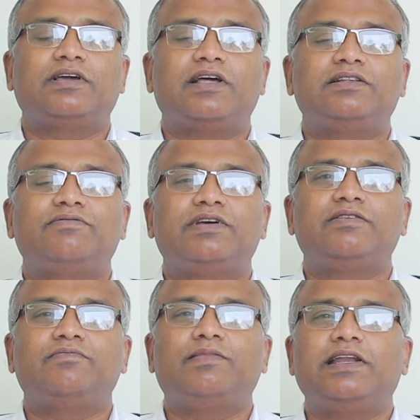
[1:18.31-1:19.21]

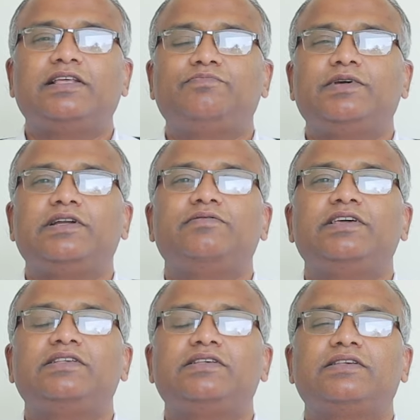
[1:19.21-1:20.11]
Conservative management
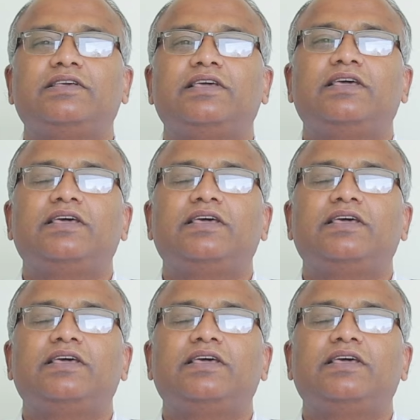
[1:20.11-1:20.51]
means,